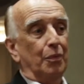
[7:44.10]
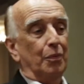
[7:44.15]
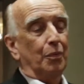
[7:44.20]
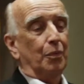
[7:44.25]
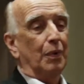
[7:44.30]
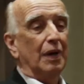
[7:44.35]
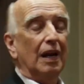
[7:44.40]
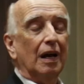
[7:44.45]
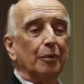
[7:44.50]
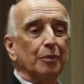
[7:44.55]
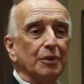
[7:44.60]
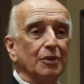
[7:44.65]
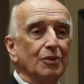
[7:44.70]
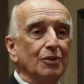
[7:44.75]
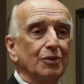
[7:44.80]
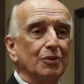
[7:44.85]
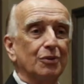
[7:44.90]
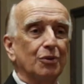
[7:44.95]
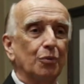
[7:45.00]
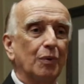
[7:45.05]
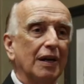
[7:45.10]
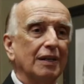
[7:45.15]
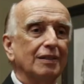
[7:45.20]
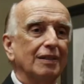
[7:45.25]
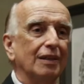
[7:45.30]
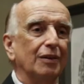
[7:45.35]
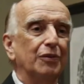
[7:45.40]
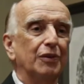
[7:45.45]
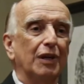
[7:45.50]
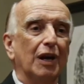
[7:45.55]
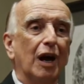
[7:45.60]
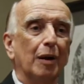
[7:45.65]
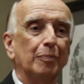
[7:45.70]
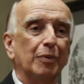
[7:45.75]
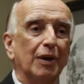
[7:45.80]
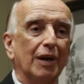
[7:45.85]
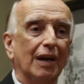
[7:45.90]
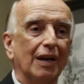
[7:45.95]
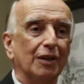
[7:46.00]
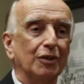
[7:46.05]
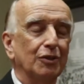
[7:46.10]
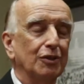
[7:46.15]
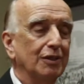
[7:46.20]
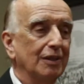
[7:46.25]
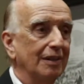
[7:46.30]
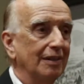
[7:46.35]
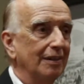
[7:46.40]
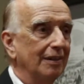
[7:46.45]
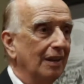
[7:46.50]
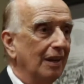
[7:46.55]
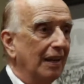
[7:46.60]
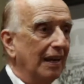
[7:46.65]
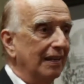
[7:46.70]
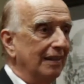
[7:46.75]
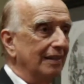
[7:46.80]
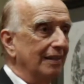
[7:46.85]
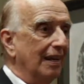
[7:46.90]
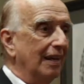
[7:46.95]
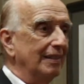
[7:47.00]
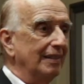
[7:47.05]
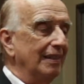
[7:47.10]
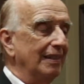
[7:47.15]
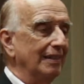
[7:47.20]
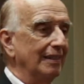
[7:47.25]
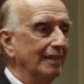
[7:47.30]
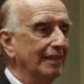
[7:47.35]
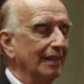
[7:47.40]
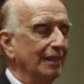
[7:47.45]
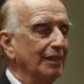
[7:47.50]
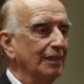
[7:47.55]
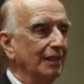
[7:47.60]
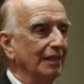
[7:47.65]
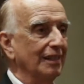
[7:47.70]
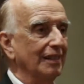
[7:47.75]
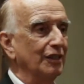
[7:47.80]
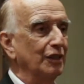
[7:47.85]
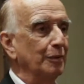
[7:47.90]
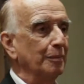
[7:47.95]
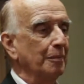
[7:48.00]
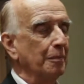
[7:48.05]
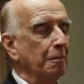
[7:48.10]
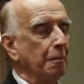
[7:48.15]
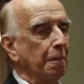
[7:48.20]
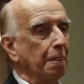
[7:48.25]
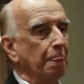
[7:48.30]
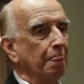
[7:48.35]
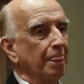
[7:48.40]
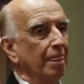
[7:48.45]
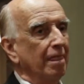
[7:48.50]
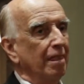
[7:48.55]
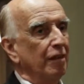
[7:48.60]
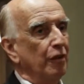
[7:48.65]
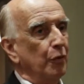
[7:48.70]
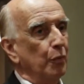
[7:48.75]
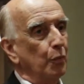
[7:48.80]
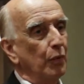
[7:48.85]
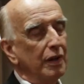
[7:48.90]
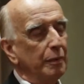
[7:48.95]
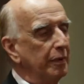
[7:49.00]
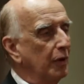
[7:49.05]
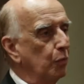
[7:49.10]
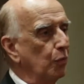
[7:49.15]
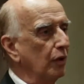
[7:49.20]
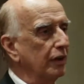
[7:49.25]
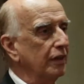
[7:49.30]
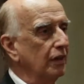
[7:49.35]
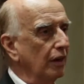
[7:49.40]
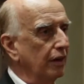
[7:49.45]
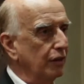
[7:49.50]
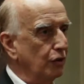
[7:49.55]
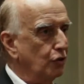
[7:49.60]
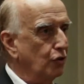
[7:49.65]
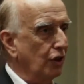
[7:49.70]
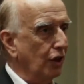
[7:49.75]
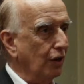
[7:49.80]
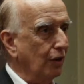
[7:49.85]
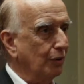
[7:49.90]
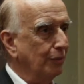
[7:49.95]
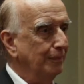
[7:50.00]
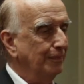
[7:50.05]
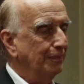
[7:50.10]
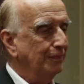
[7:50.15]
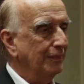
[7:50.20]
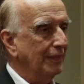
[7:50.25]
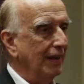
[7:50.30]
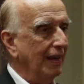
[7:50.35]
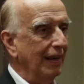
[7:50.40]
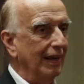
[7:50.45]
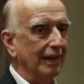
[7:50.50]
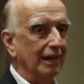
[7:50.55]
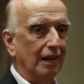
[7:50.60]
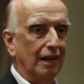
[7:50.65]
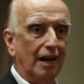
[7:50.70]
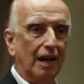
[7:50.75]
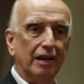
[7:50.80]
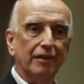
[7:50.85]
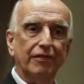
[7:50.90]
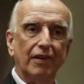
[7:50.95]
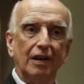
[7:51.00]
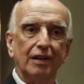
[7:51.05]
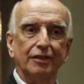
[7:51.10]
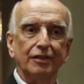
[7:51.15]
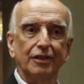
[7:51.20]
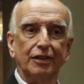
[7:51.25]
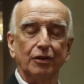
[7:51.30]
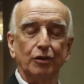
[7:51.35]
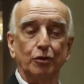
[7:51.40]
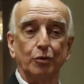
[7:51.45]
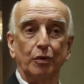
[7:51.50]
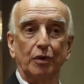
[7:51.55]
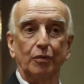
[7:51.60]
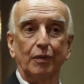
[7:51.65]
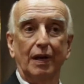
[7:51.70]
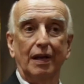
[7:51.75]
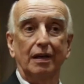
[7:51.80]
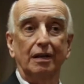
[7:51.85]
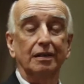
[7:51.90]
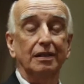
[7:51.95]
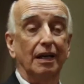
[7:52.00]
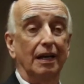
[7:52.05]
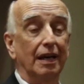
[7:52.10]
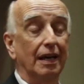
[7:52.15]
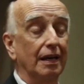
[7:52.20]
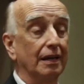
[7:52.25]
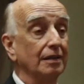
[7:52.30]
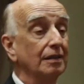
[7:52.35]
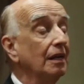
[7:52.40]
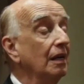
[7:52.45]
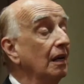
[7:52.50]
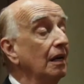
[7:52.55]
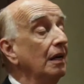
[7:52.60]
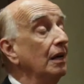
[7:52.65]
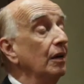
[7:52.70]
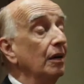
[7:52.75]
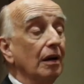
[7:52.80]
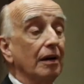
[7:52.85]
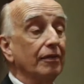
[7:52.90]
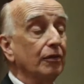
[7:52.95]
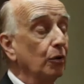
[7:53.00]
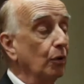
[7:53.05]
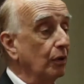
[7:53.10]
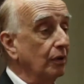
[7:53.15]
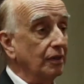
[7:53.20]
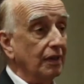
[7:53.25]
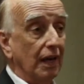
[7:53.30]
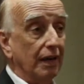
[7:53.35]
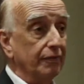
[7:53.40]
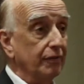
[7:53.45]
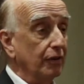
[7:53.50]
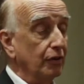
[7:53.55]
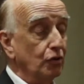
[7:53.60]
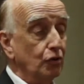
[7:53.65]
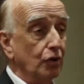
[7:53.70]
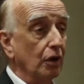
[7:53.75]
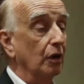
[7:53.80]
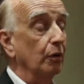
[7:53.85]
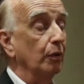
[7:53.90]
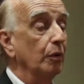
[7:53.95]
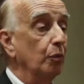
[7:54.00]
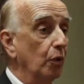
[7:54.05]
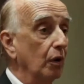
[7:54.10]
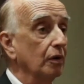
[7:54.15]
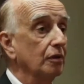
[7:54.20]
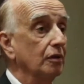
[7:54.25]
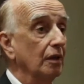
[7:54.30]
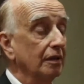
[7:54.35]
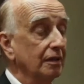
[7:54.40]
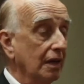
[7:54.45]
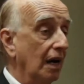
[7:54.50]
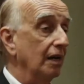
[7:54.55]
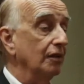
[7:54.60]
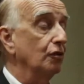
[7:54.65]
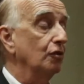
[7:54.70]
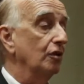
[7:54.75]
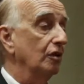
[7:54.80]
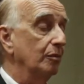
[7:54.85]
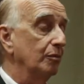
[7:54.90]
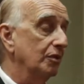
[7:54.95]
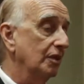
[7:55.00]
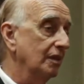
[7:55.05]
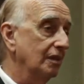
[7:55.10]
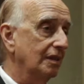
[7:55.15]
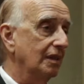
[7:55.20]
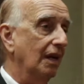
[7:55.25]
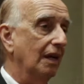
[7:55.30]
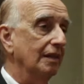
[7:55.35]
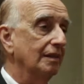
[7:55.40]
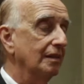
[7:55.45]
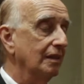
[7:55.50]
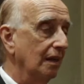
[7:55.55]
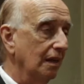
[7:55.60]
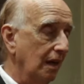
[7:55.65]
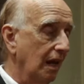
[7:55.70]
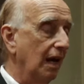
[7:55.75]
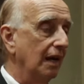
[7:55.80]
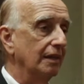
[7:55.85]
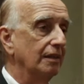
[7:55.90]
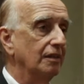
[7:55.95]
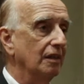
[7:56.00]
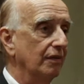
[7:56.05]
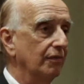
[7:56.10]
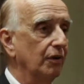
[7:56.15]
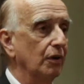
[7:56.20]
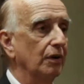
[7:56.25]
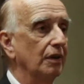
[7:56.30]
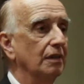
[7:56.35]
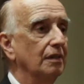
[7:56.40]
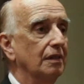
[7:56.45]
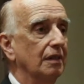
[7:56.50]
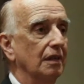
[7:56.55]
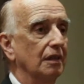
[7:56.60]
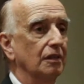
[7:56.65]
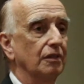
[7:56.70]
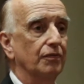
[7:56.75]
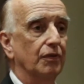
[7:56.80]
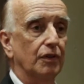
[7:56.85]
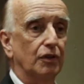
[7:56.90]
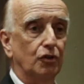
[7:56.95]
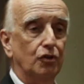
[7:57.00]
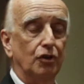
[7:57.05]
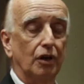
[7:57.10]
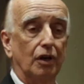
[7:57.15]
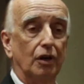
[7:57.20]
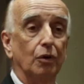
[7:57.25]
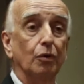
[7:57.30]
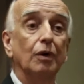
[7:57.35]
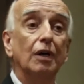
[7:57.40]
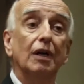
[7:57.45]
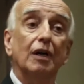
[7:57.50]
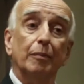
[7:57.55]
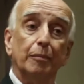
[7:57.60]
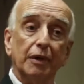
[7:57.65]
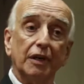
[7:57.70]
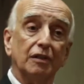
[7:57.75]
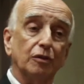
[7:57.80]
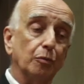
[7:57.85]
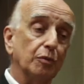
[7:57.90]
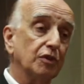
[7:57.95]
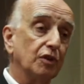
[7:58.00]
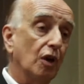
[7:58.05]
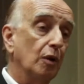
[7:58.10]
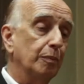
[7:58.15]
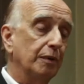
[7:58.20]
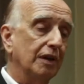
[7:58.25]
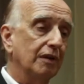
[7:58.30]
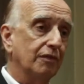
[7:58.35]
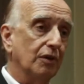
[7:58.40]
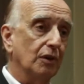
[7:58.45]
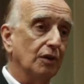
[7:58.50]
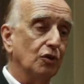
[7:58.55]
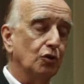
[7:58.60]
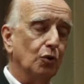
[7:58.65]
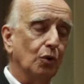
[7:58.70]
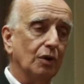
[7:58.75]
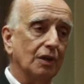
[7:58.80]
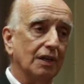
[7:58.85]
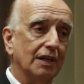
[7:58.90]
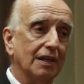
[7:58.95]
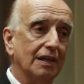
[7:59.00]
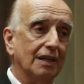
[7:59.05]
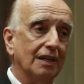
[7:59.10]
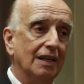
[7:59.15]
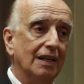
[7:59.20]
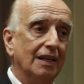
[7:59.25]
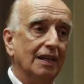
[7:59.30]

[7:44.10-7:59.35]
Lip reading: When I was directing at the Opera House in the late 1960s, we had been working on a show, and a lot of volunteers were around, and of course, after the show, we worked on costumes and sets and lights and various things for the show, because it was opening very shortly.